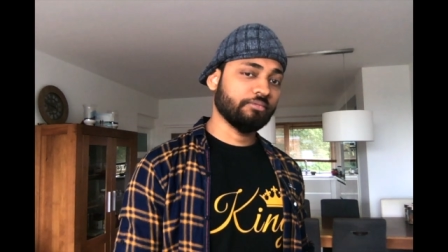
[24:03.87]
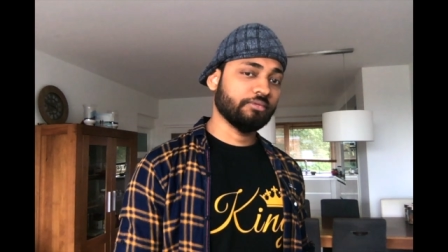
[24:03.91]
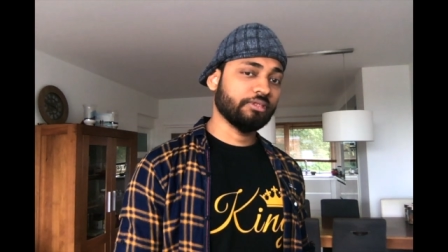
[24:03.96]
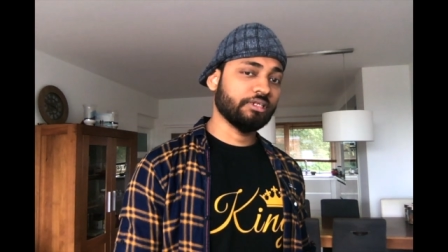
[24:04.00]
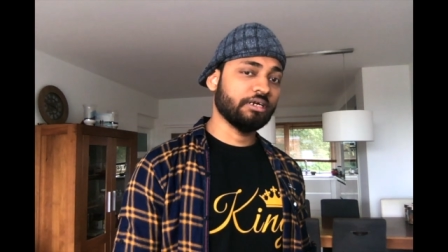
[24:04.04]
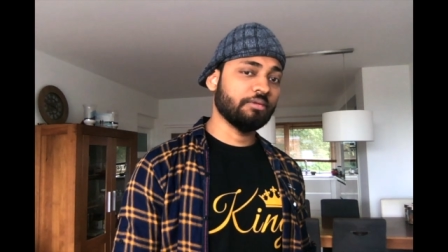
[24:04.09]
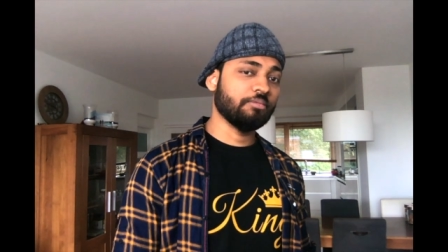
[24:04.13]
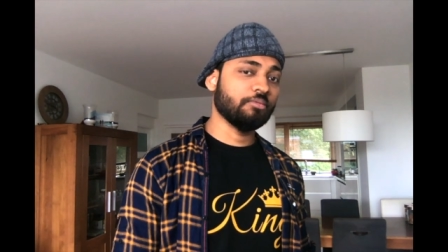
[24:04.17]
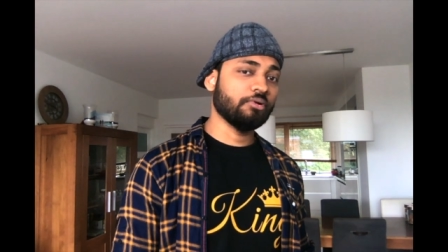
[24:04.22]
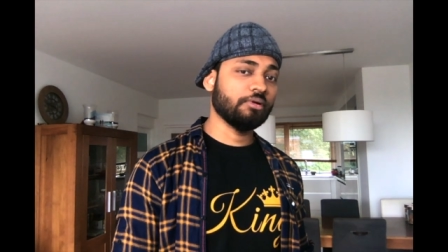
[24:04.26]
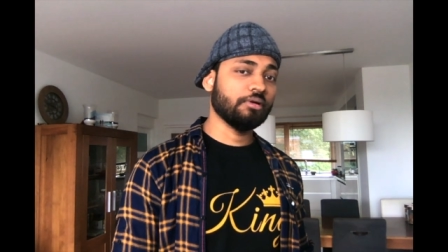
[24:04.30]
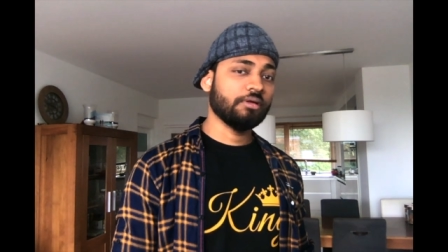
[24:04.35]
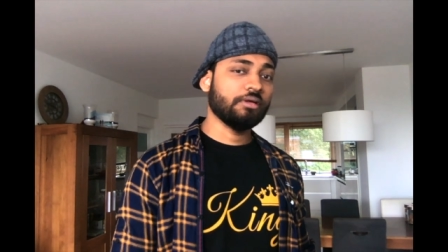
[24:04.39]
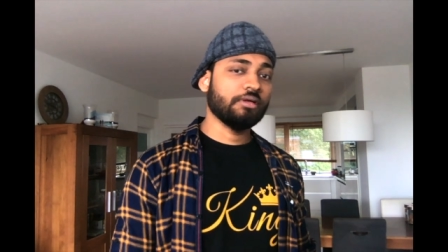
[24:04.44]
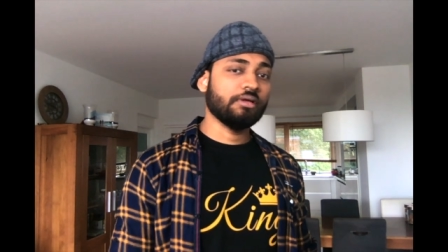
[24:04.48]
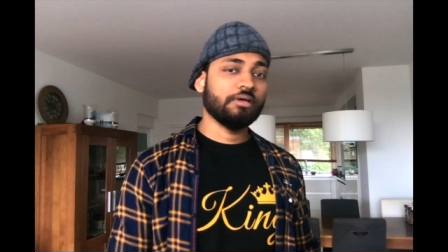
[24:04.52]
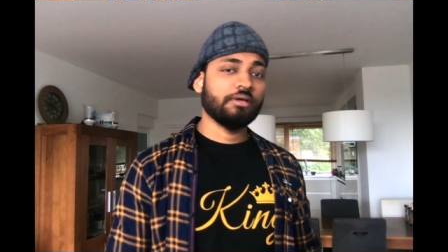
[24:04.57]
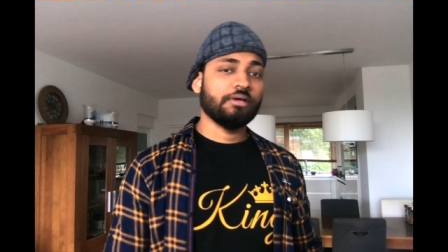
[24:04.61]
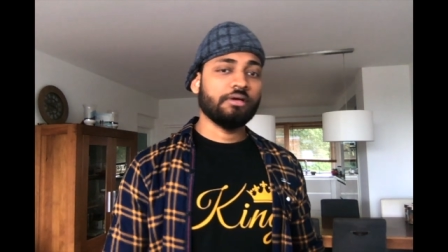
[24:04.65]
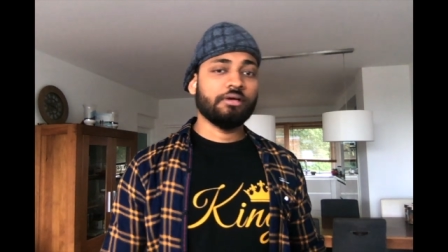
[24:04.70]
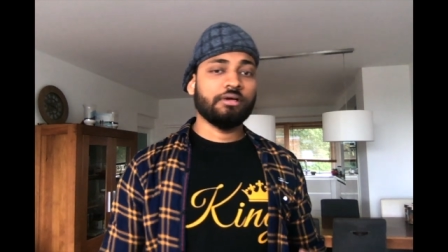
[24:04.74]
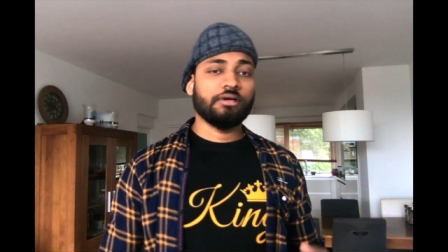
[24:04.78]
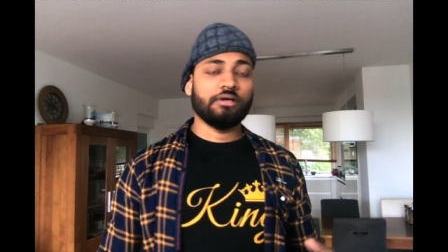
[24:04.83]
that book,
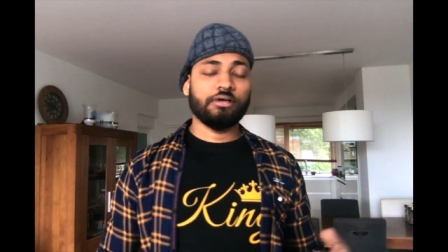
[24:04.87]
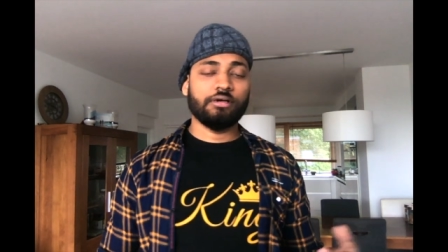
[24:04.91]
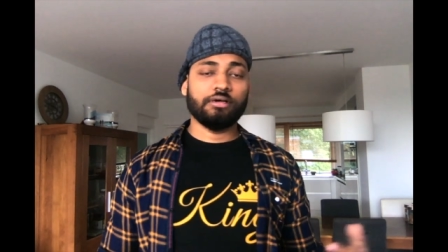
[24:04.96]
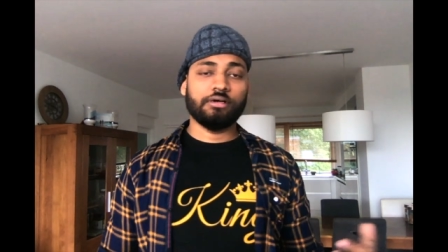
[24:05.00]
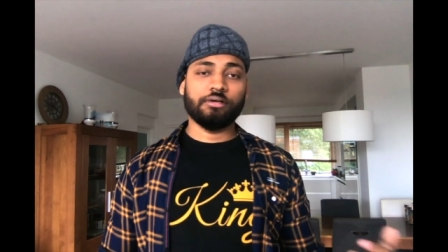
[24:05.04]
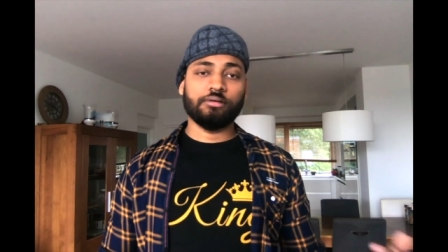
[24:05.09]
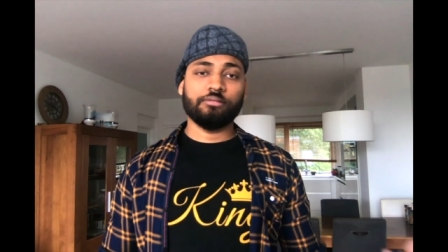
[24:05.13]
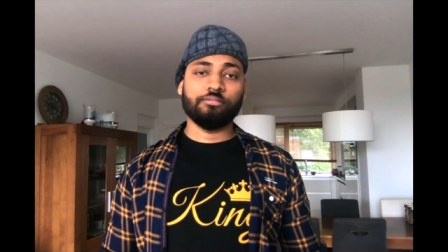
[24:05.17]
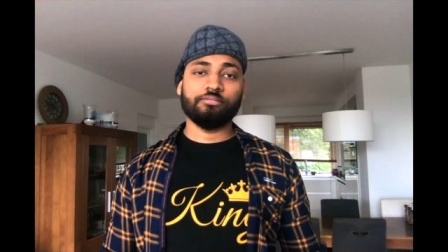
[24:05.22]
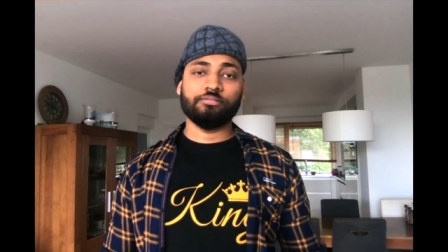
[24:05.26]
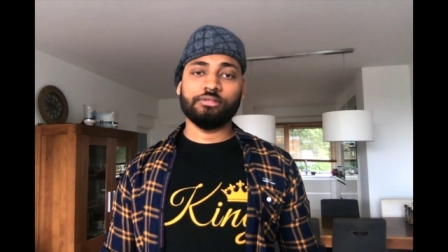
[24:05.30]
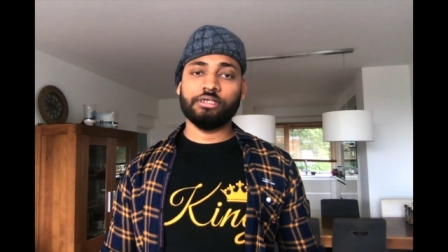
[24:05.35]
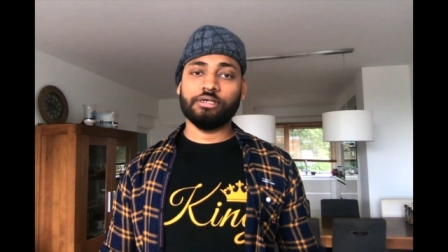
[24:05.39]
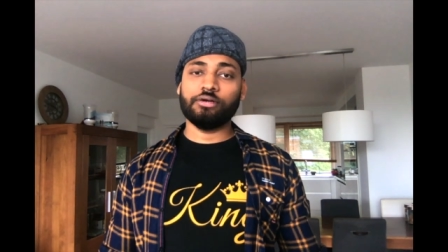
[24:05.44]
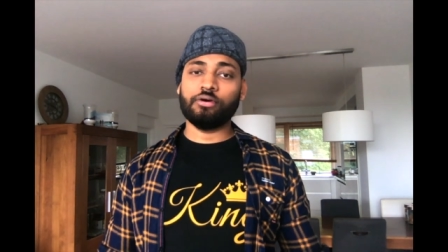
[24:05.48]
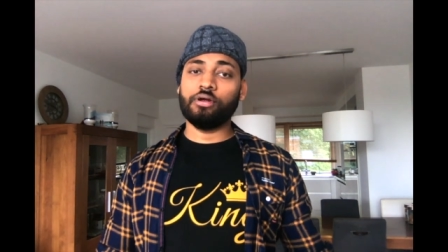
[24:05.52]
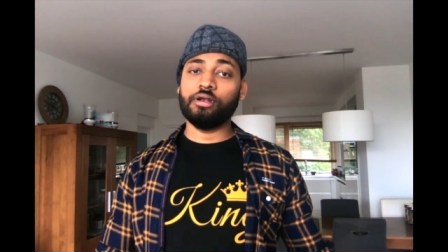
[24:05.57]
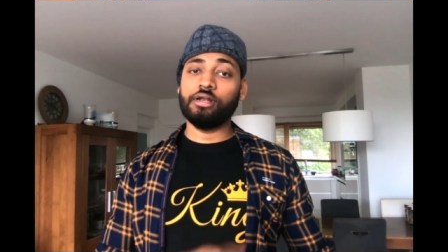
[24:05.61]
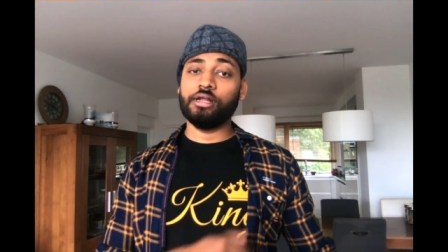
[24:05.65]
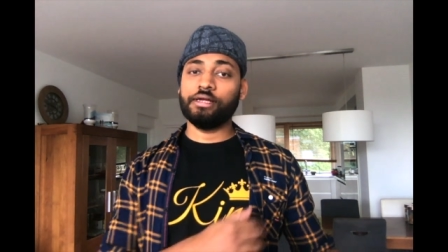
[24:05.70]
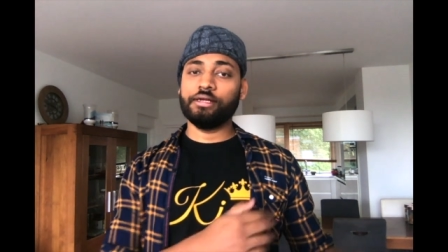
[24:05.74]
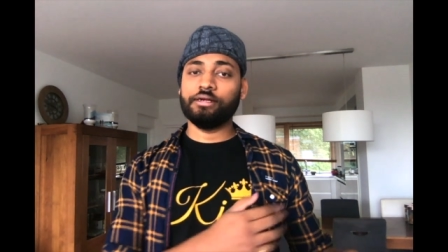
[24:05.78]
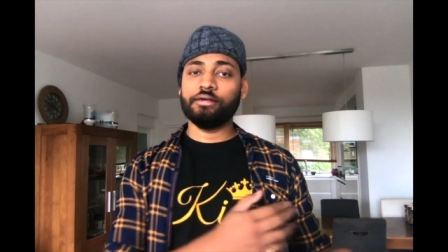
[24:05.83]
that
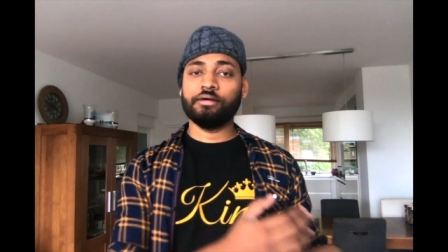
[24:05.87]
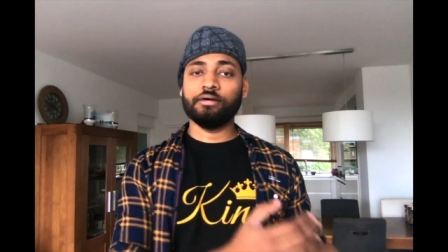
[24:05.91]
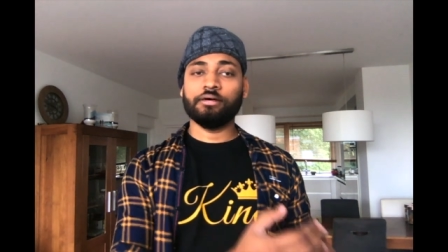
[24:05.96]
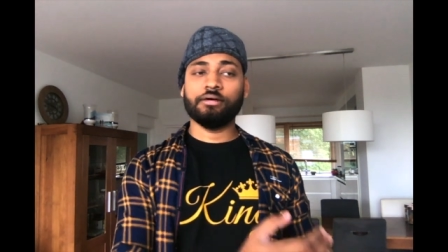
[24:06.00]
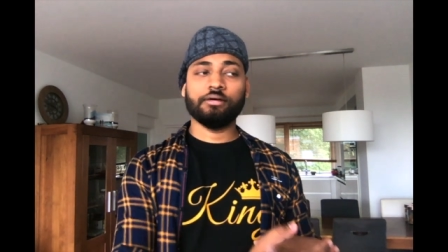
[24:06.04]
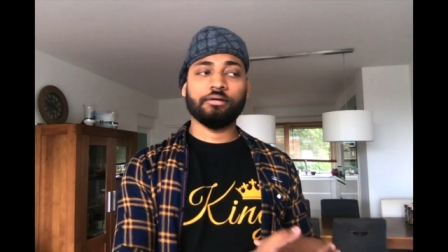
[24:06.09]
online